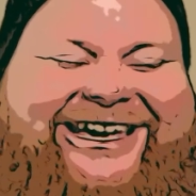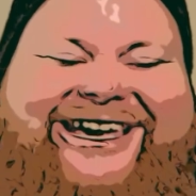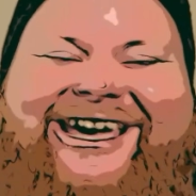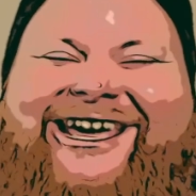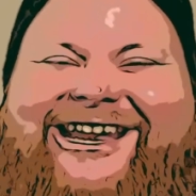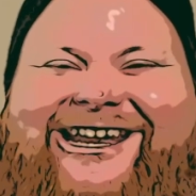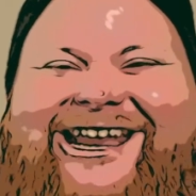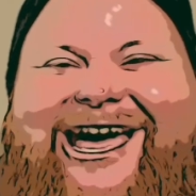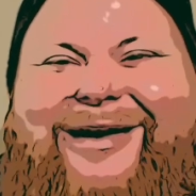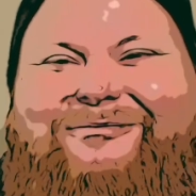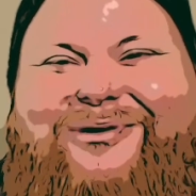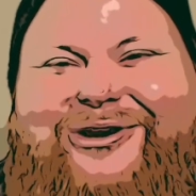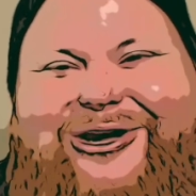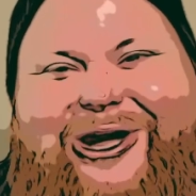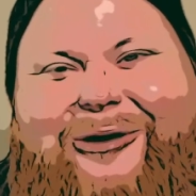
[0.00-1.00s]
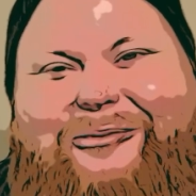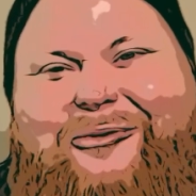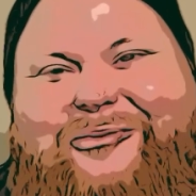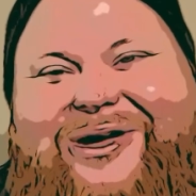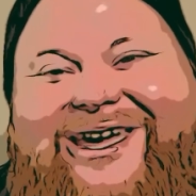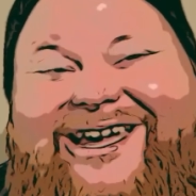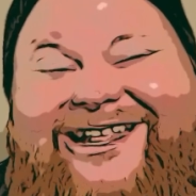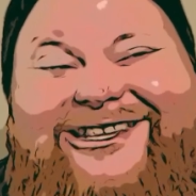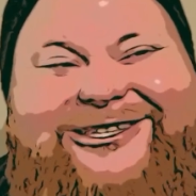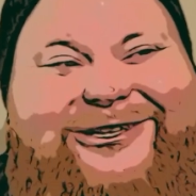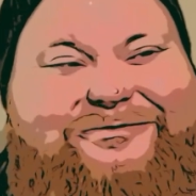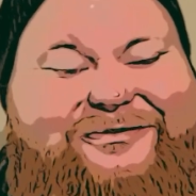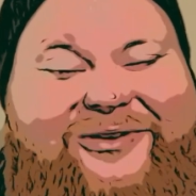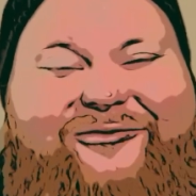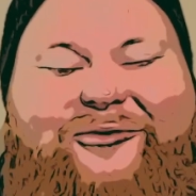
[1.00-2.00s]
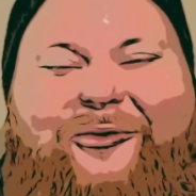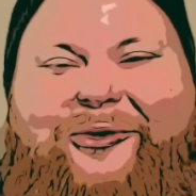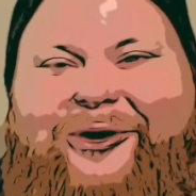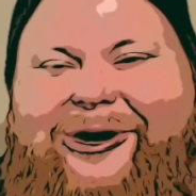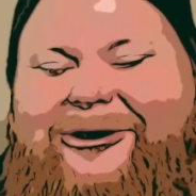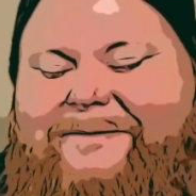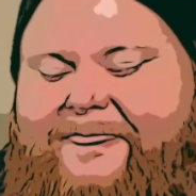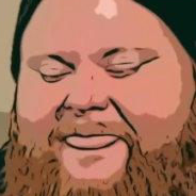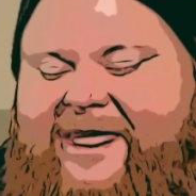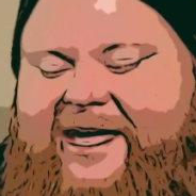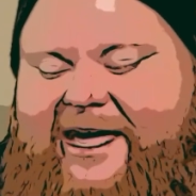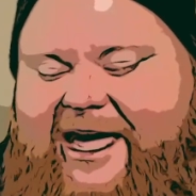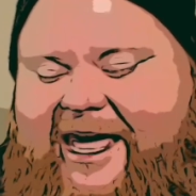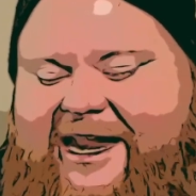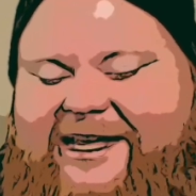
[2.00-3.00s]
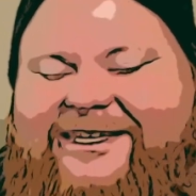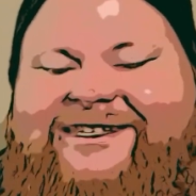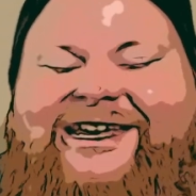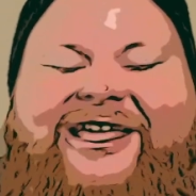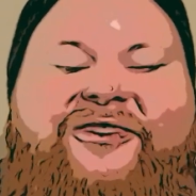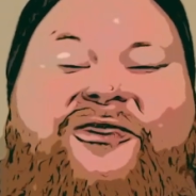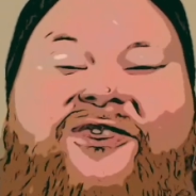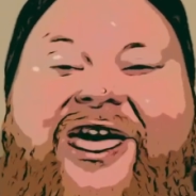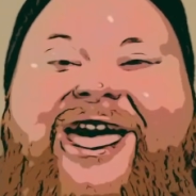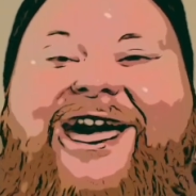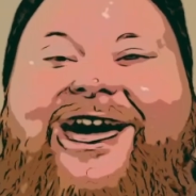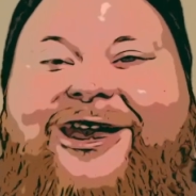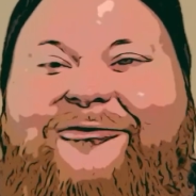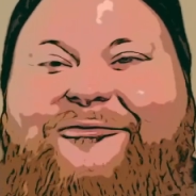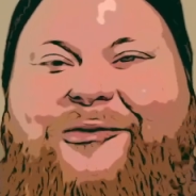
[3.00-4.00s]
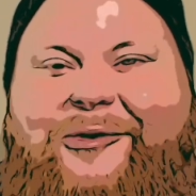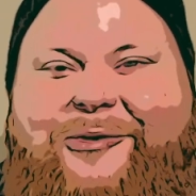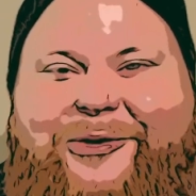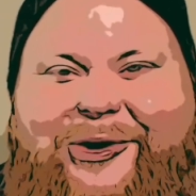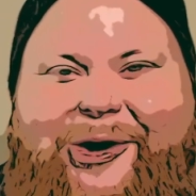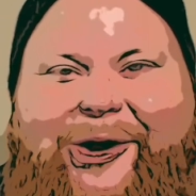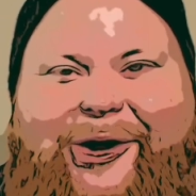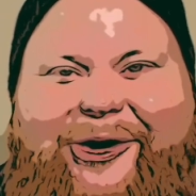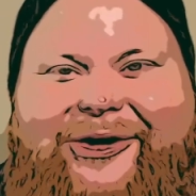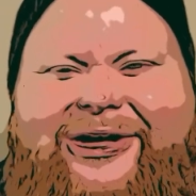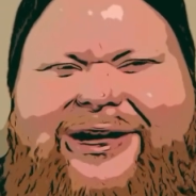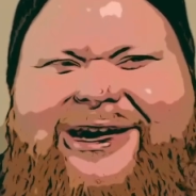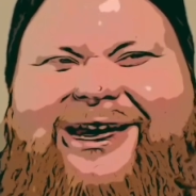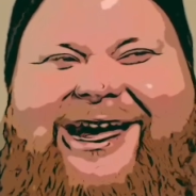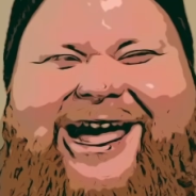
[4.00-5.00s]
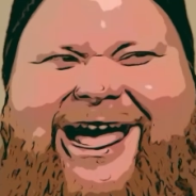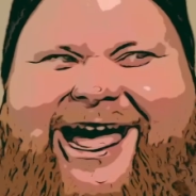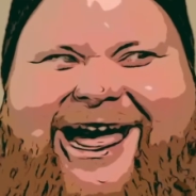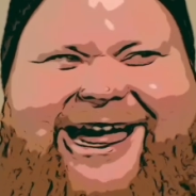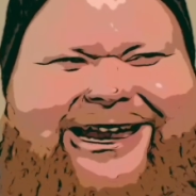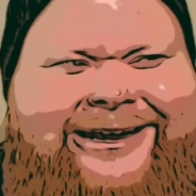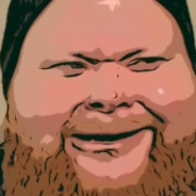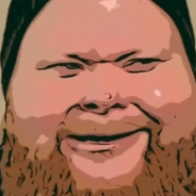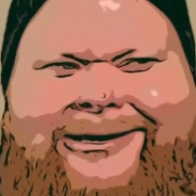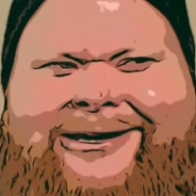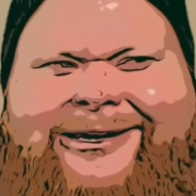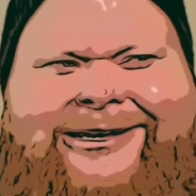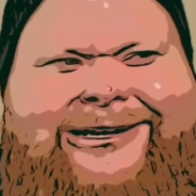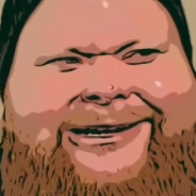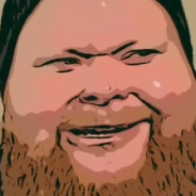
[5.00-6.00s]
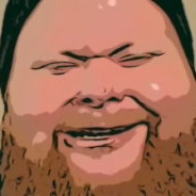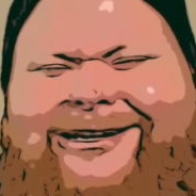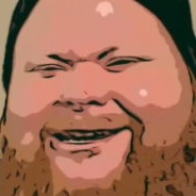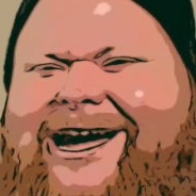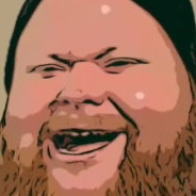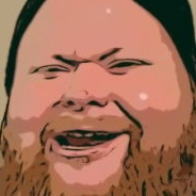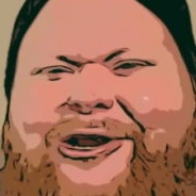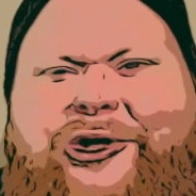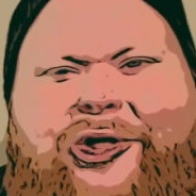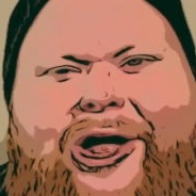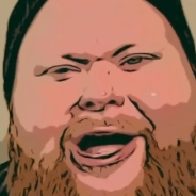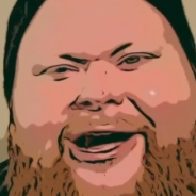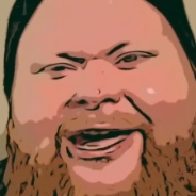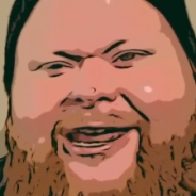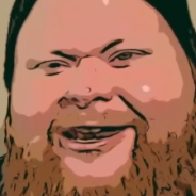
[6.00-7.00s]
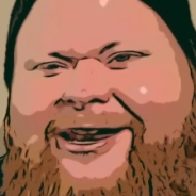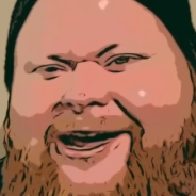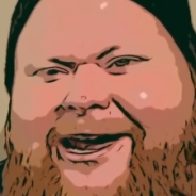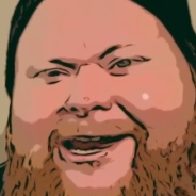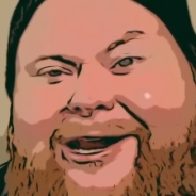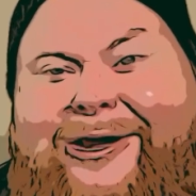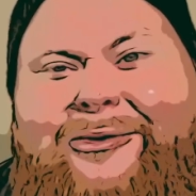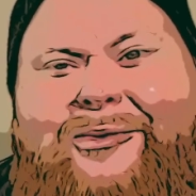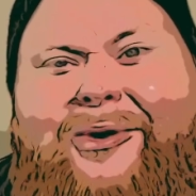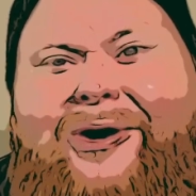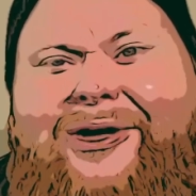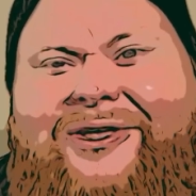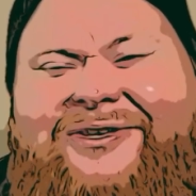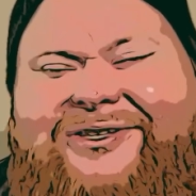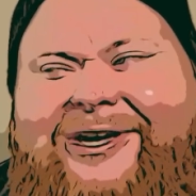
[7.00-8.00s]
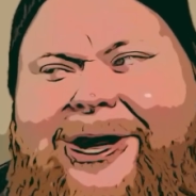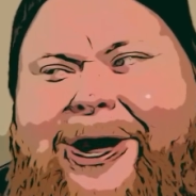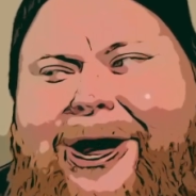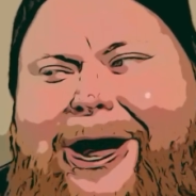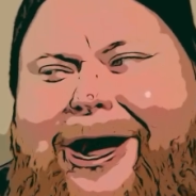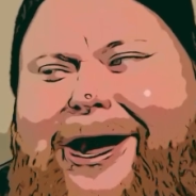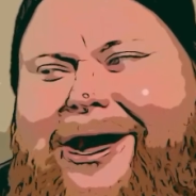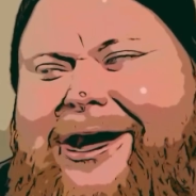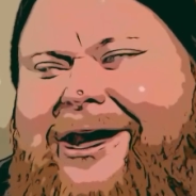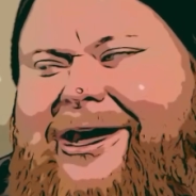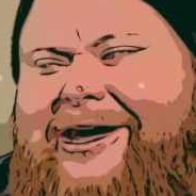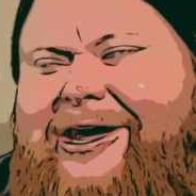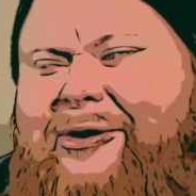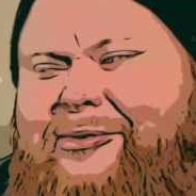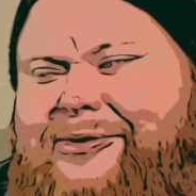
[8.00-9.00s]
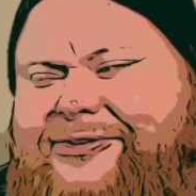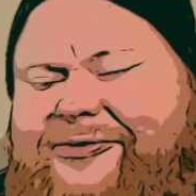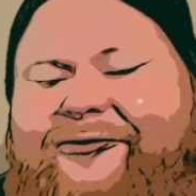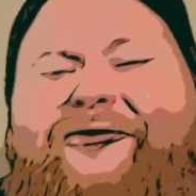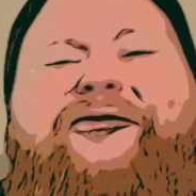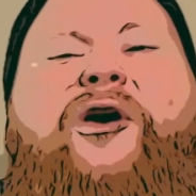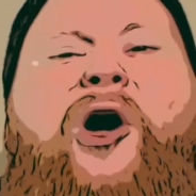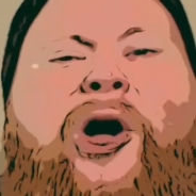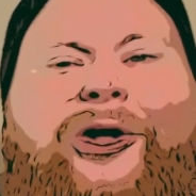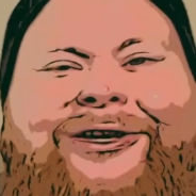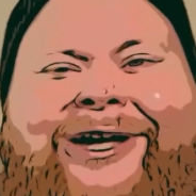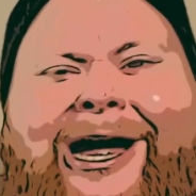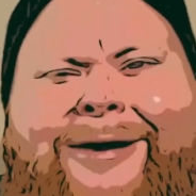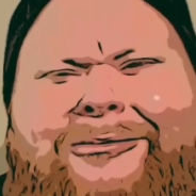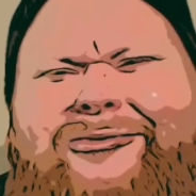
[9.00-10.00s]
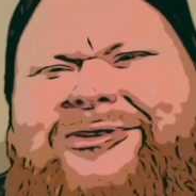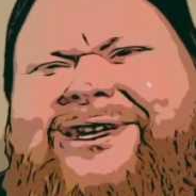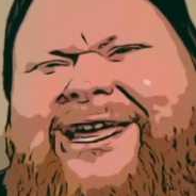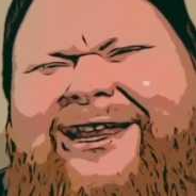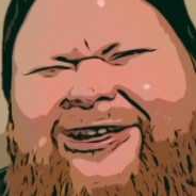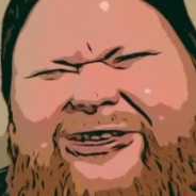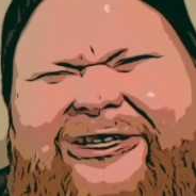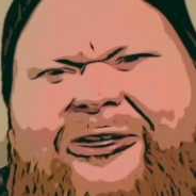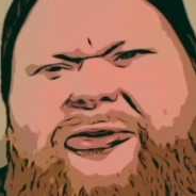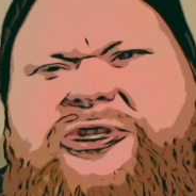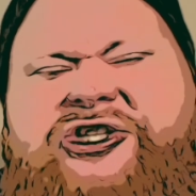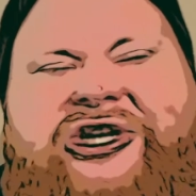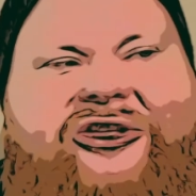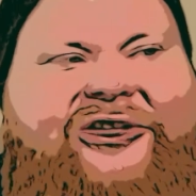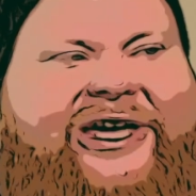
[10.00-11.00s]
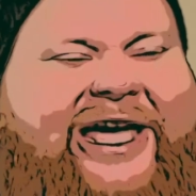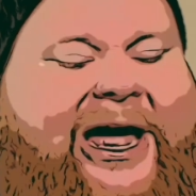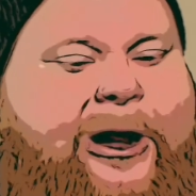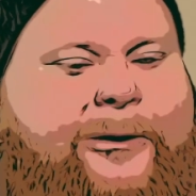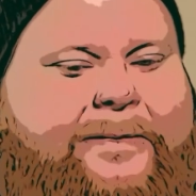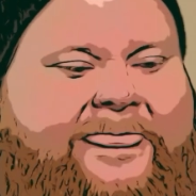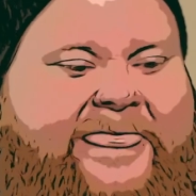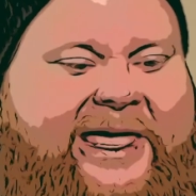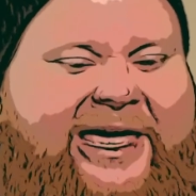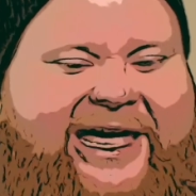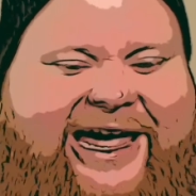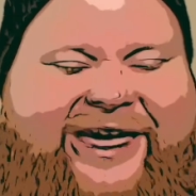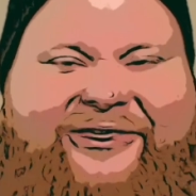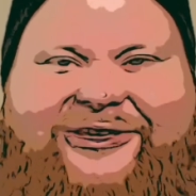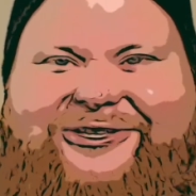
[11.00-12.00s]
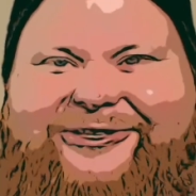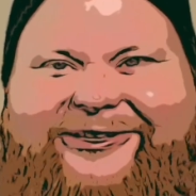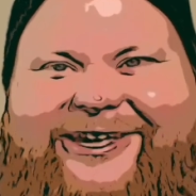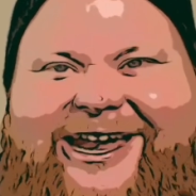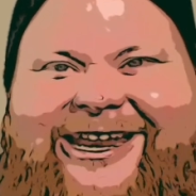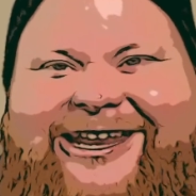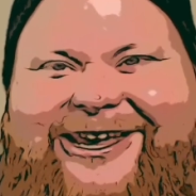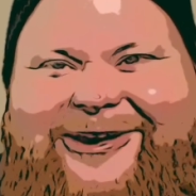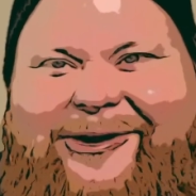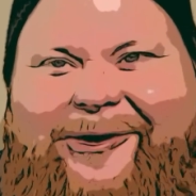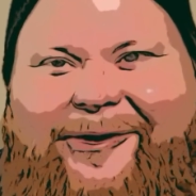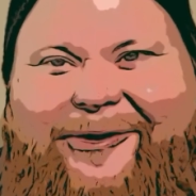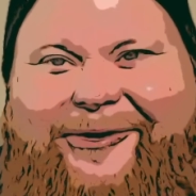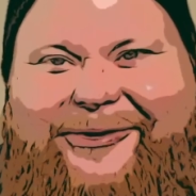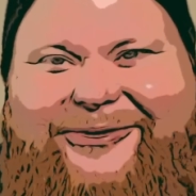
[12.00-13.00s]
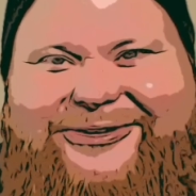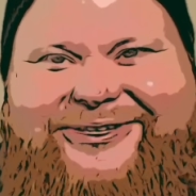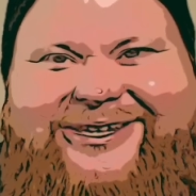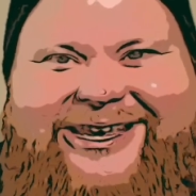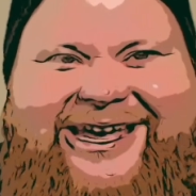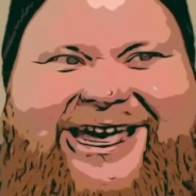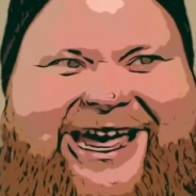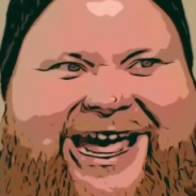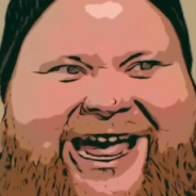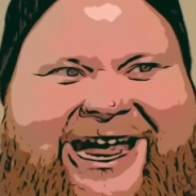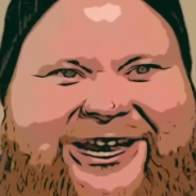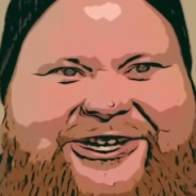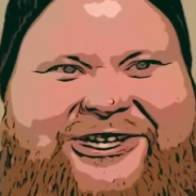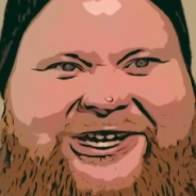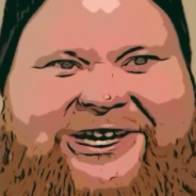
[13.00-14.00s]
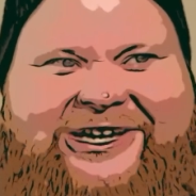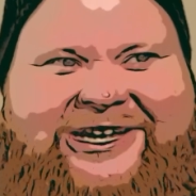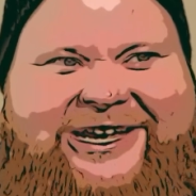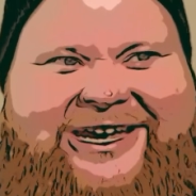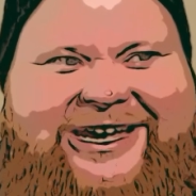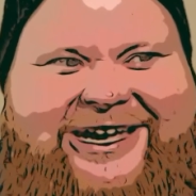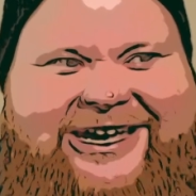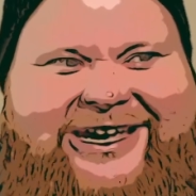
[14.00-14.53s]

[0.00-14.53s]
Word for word: It had happened a couple weekends before. And he said they got a phone call at 9 o'clock at night. It was fall time. It was getting a little chilly out, and this lady calls, and she